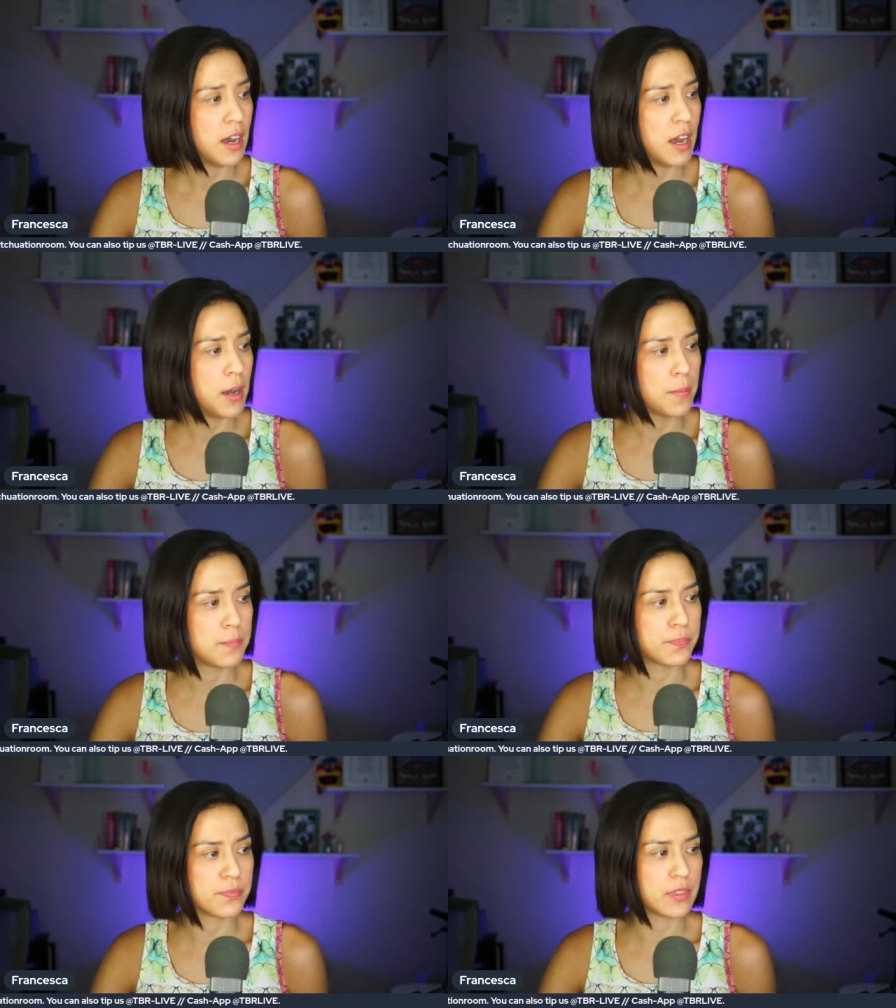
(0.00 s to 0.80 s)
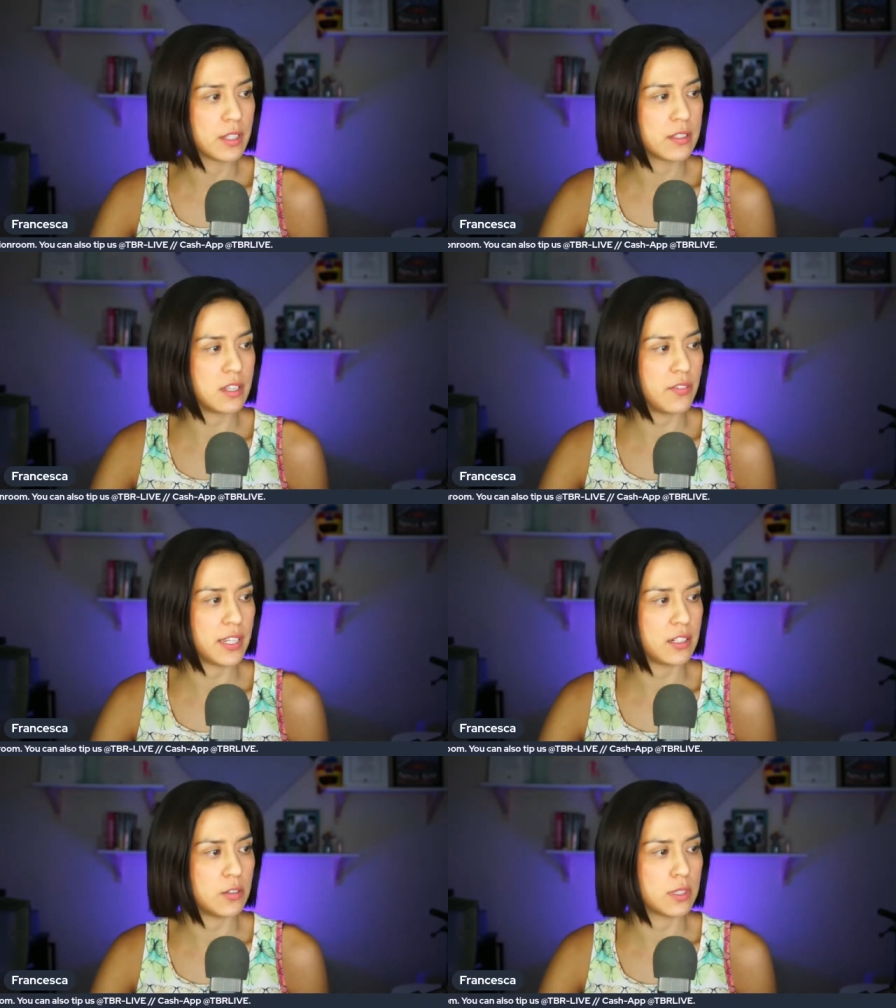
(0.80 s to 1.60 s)
Um, let's see if
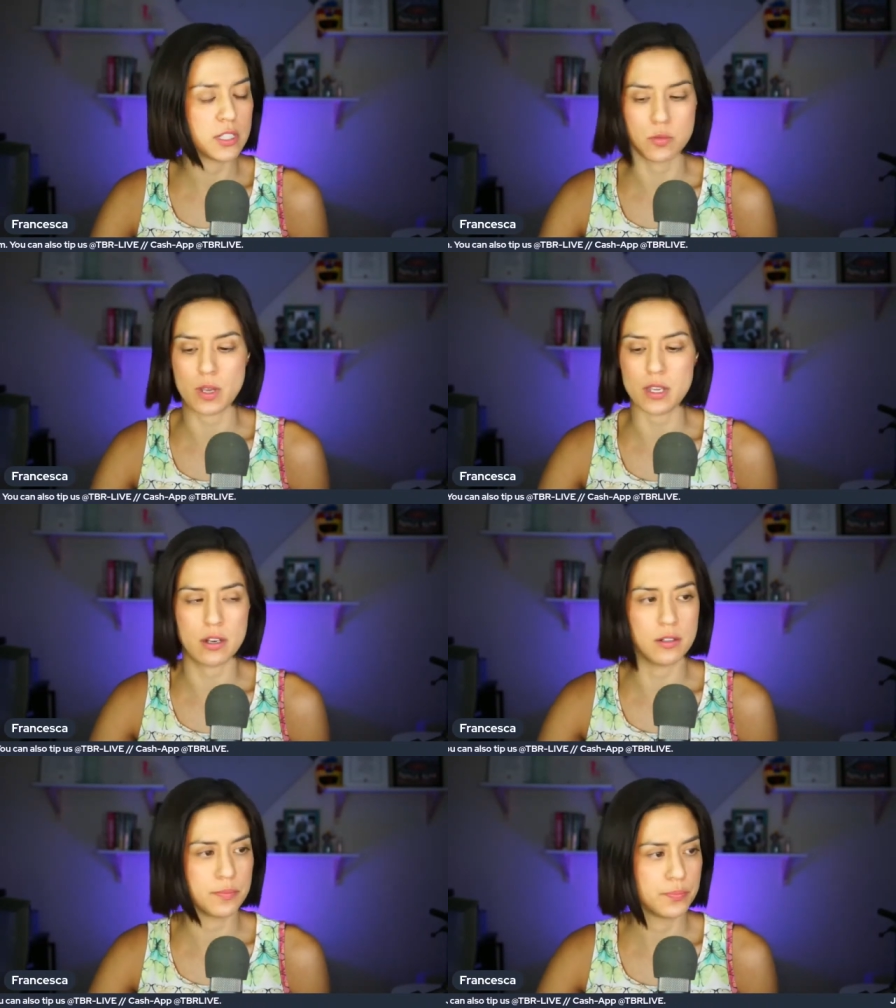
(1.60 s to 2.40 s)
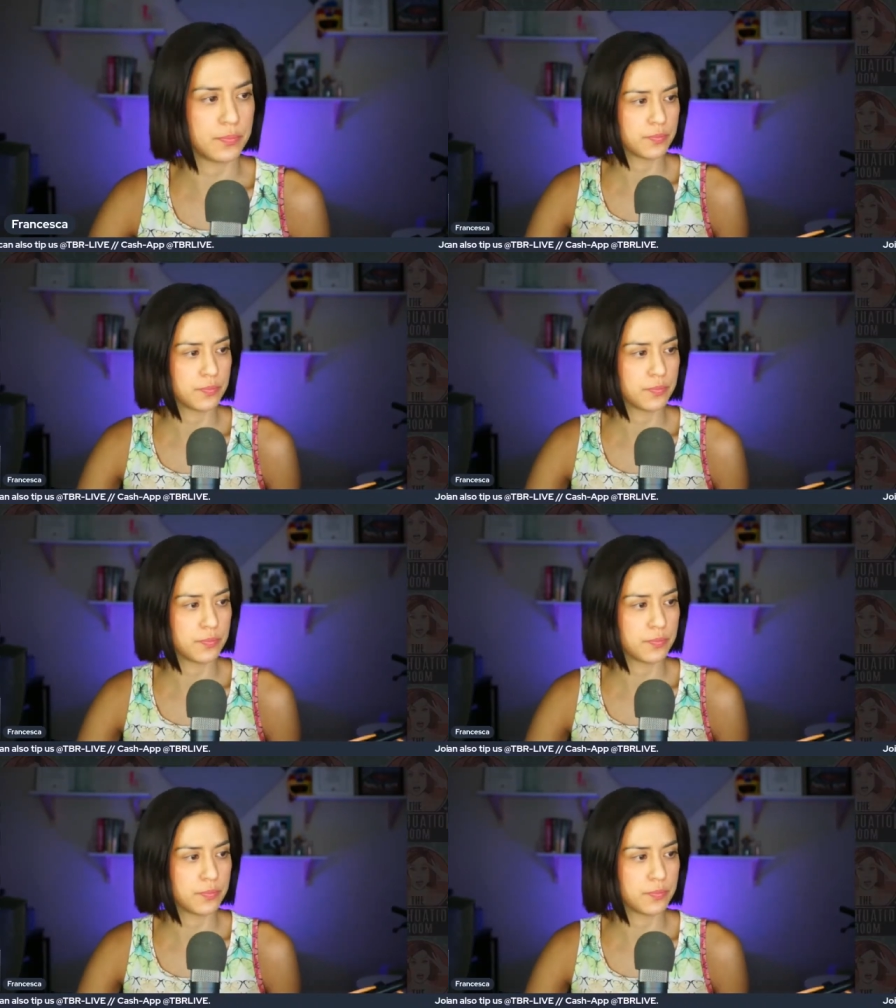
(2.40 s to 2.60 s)
I can do it this way, y'all.